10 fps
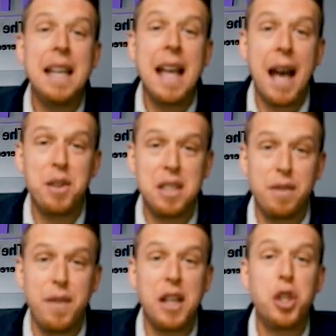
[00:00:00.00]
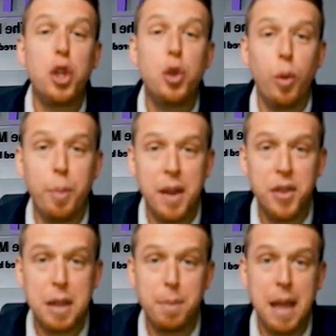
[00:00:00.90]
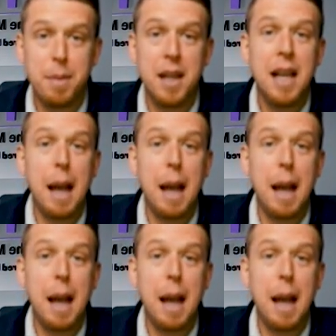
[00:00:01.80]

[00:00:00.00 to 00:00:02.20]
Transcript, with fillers: How does it affect your monthly payment?